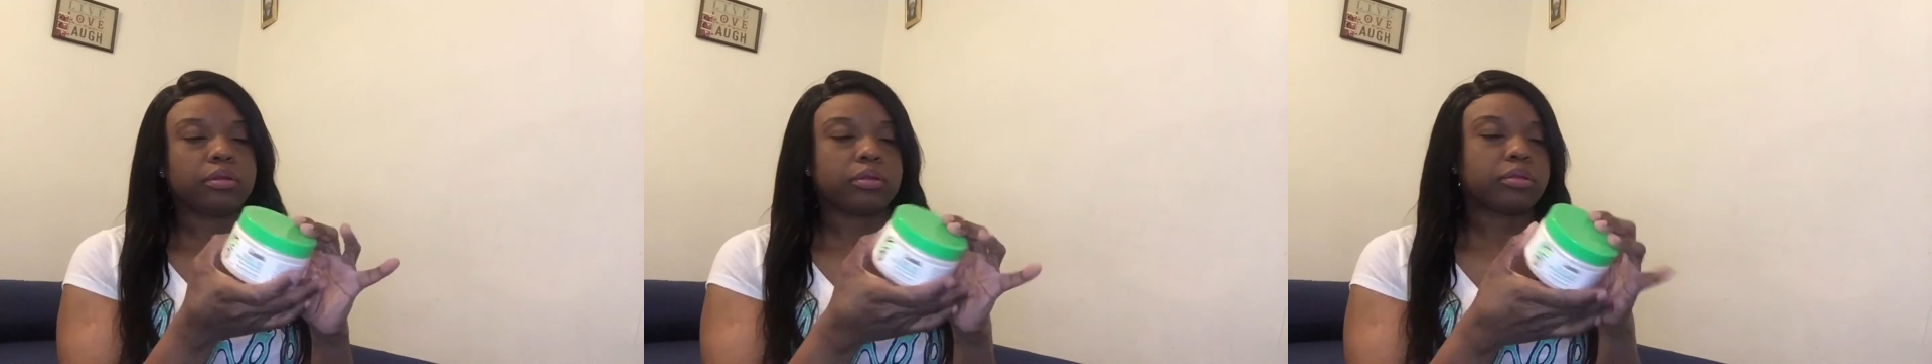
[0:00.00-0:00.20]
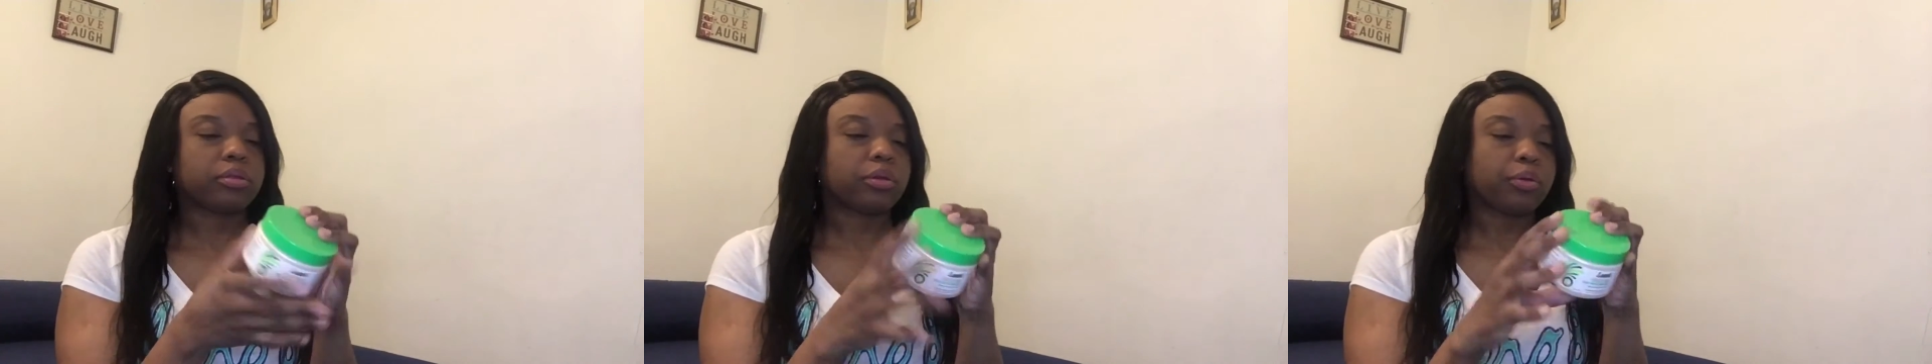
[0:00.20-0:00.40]

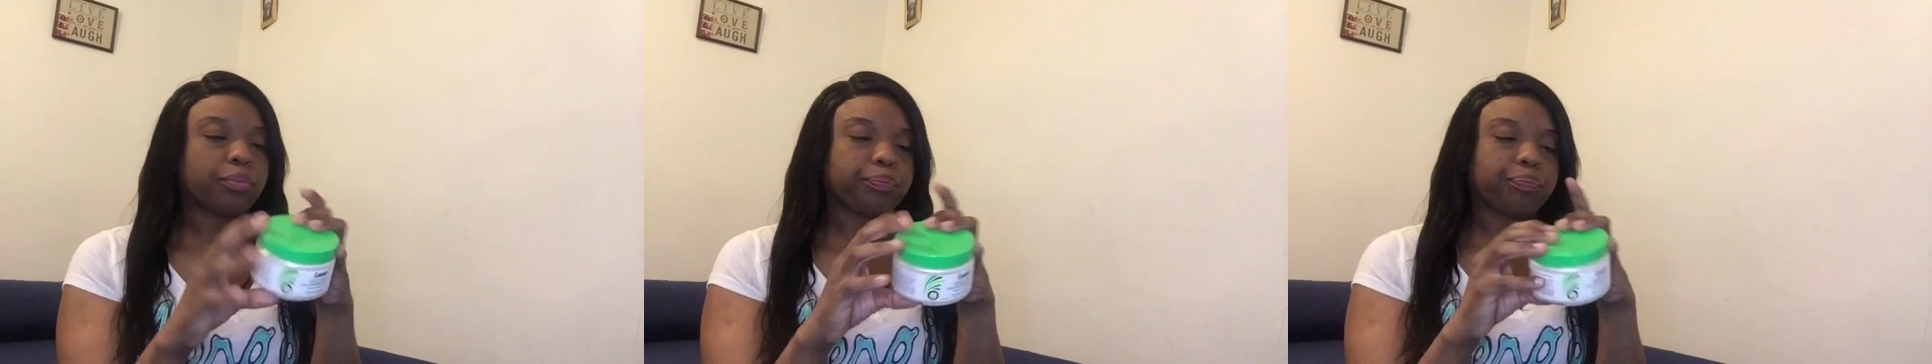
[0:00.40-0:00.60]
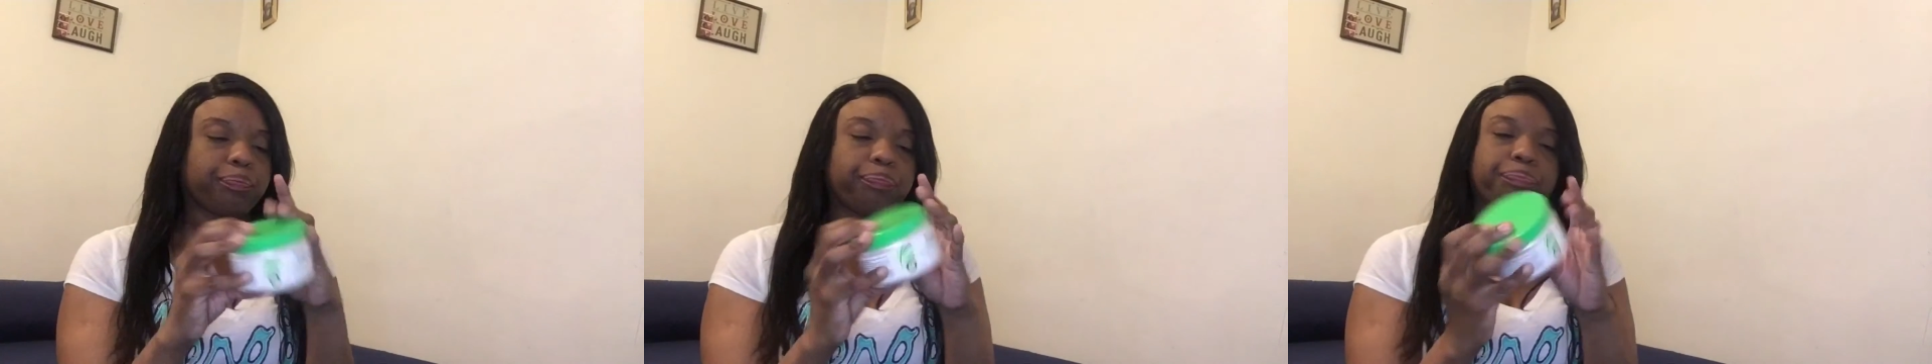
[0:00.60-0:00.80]
So
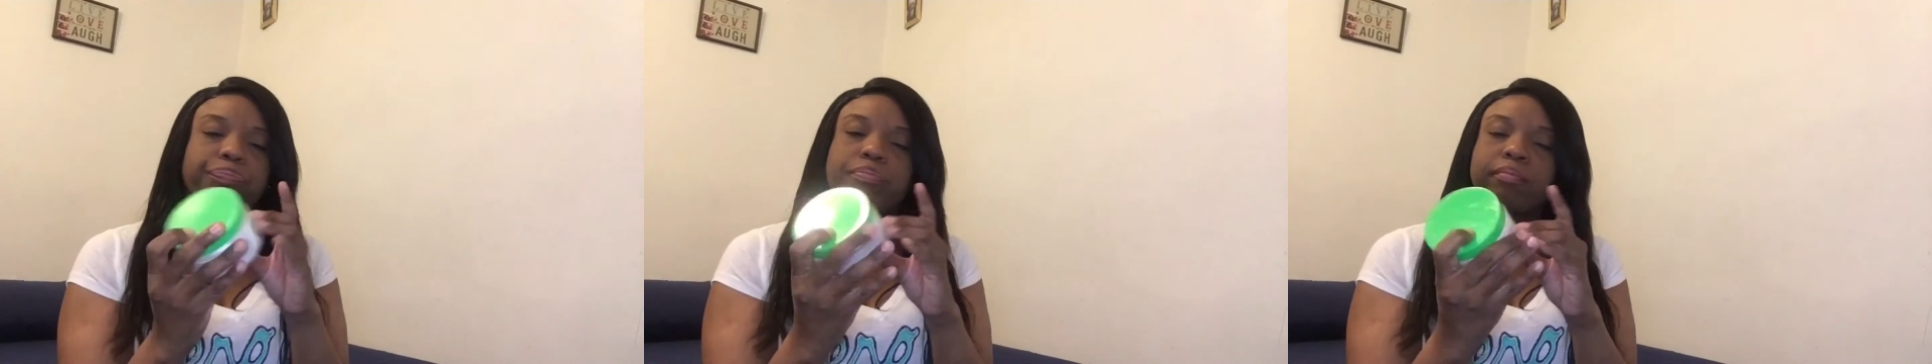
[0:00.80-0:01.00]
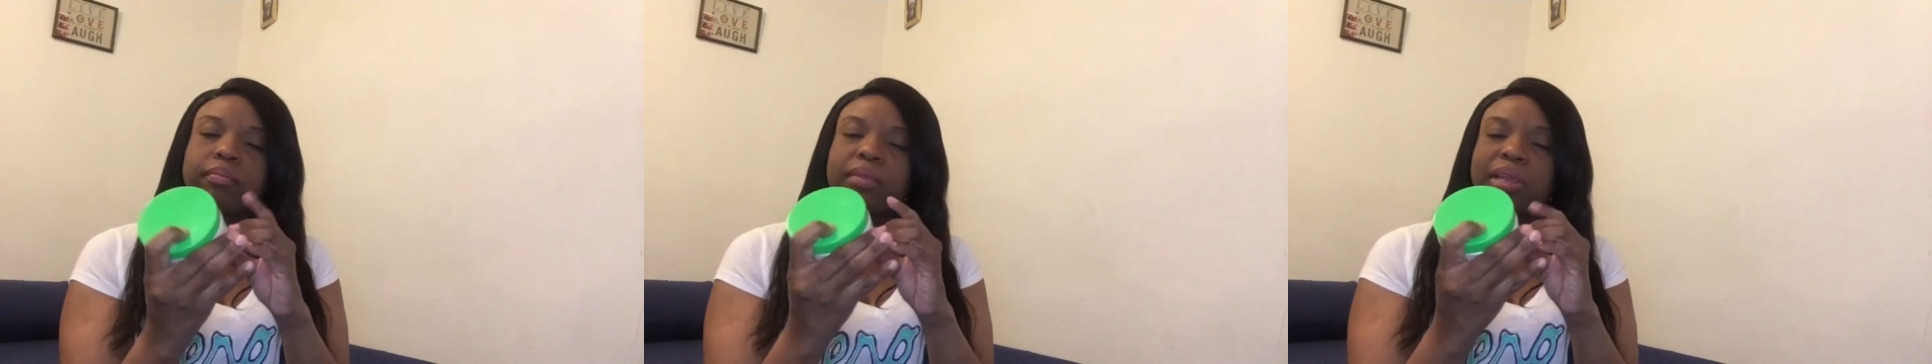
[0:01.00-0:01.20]

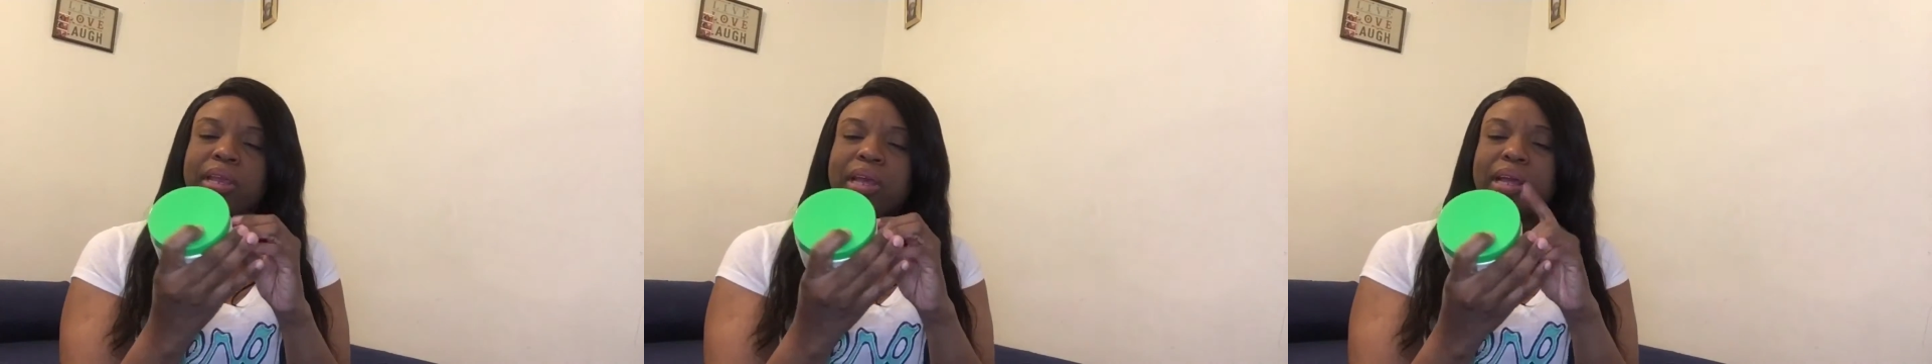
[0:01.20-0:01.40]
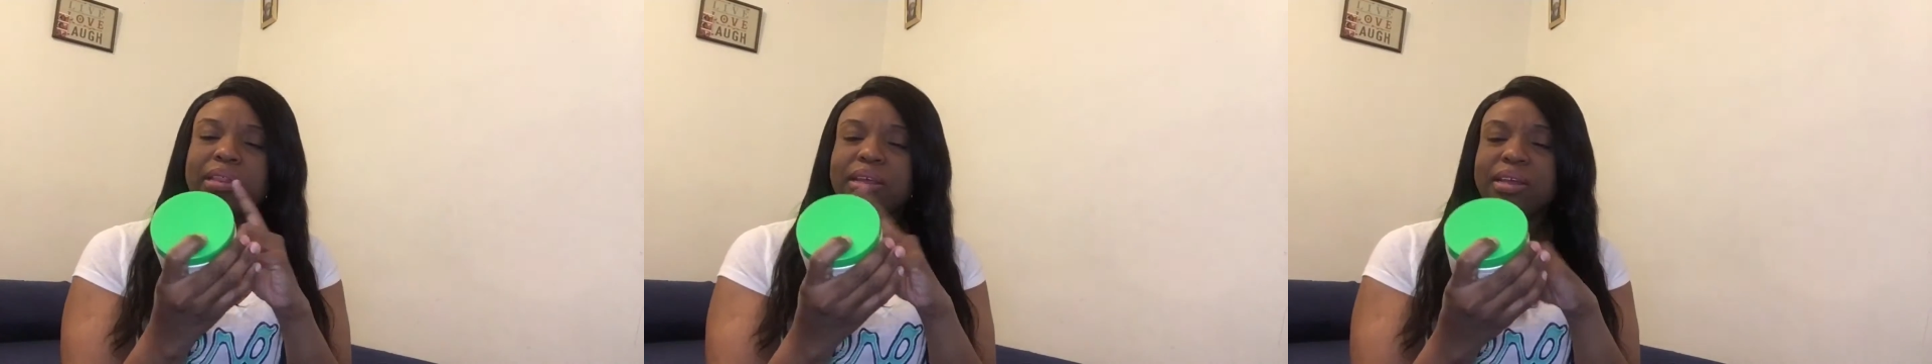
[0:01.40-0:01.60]

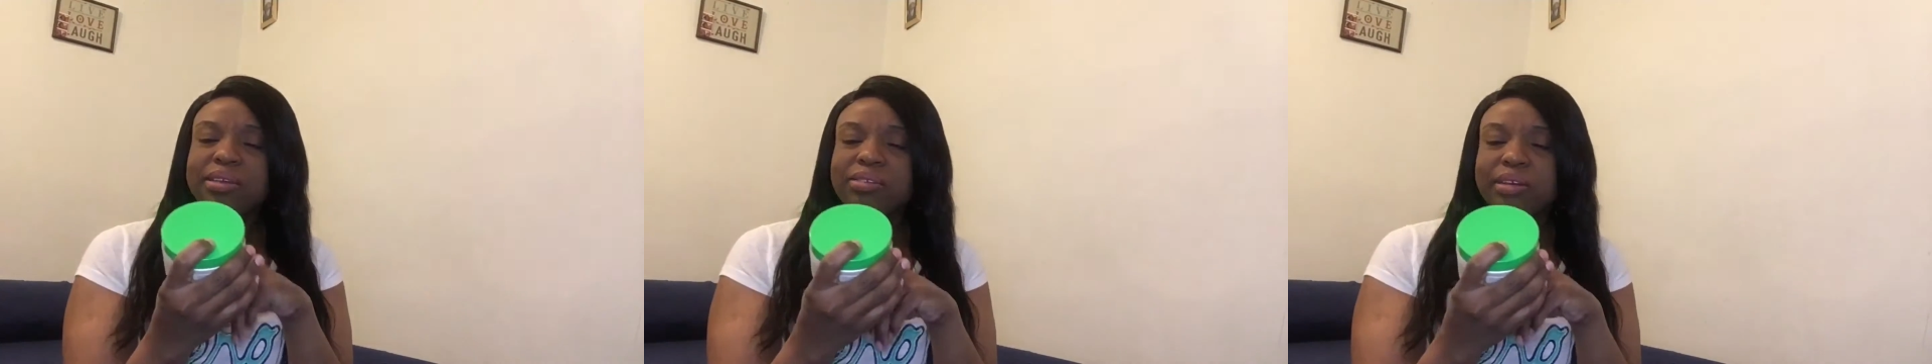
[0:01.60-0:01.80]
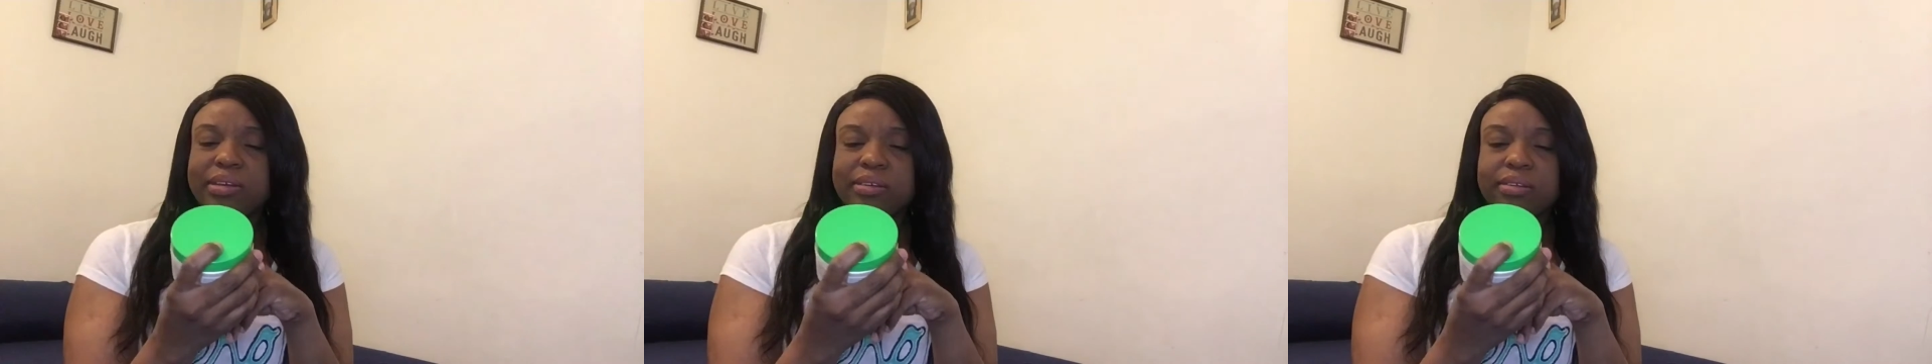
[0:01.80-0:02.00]
I think I
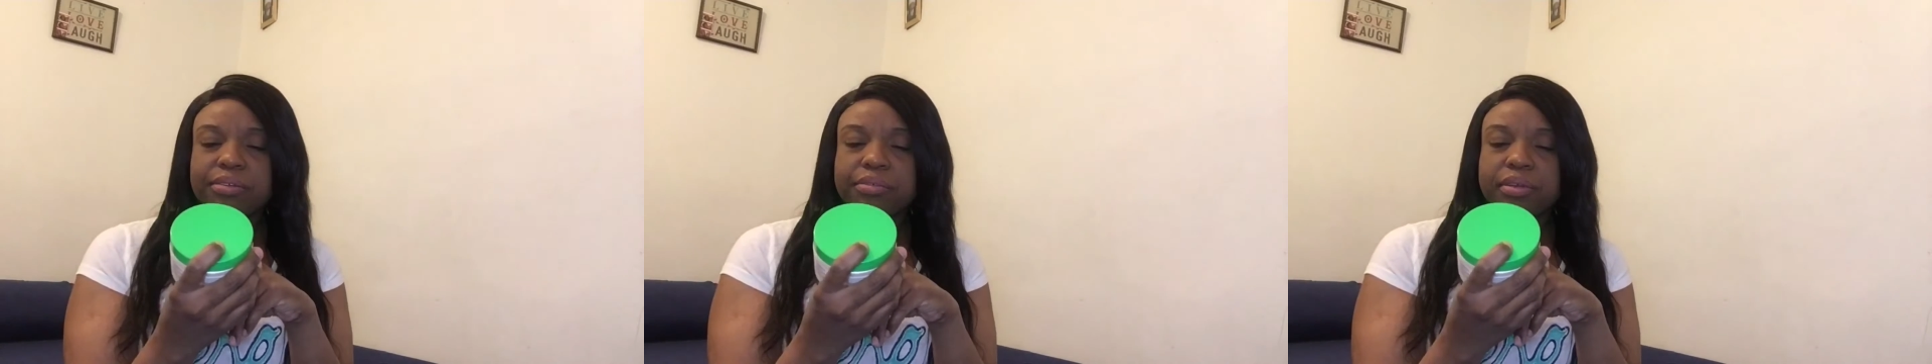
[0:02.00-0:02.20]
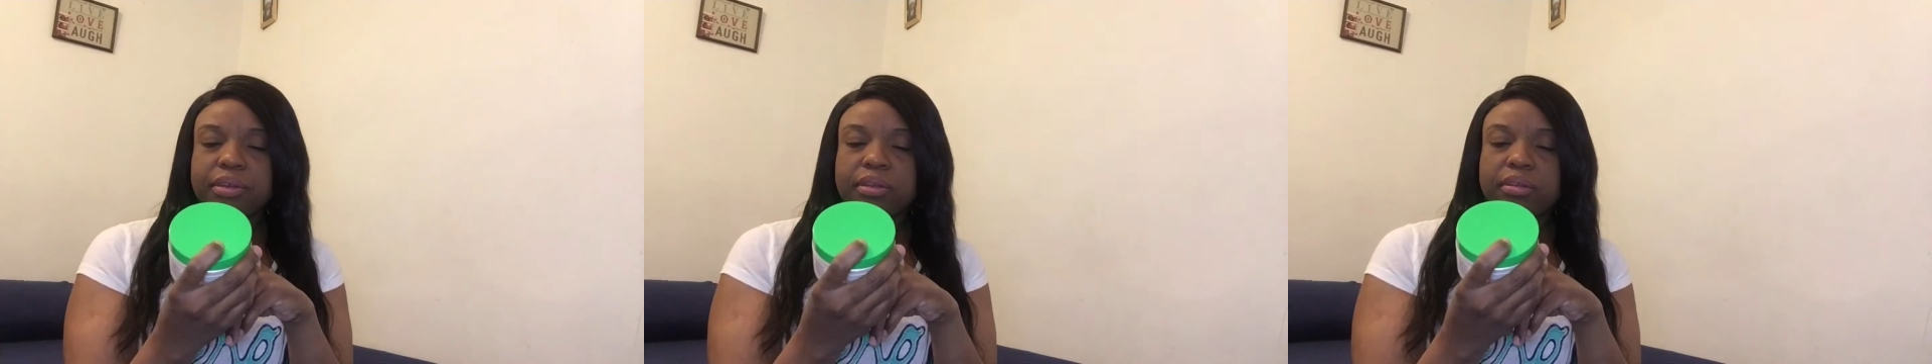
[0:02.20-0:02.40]
tried this
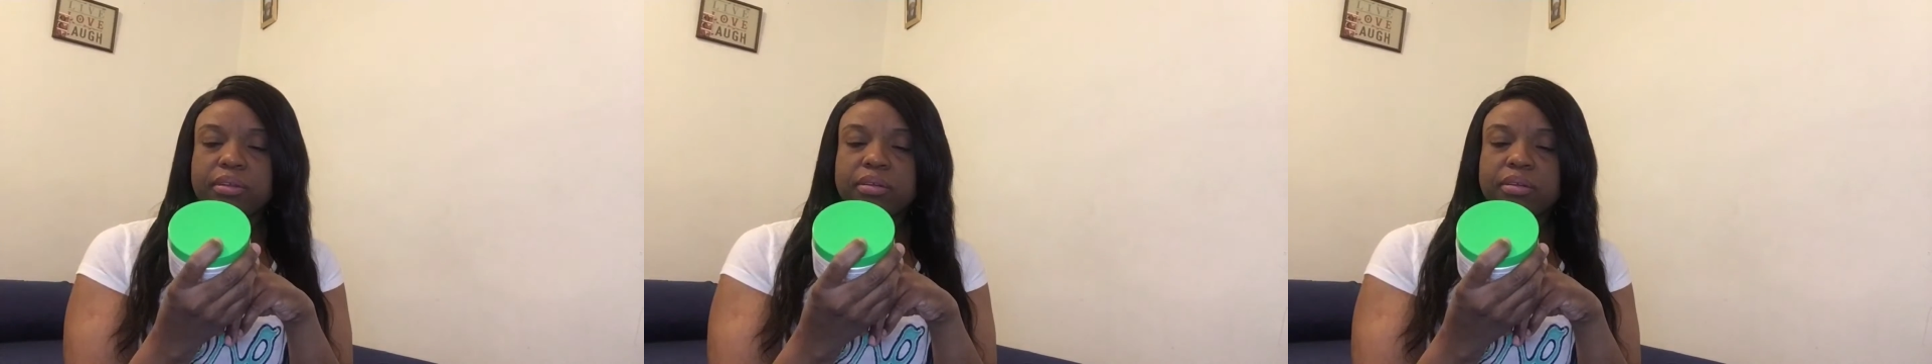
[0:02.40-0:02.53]
already.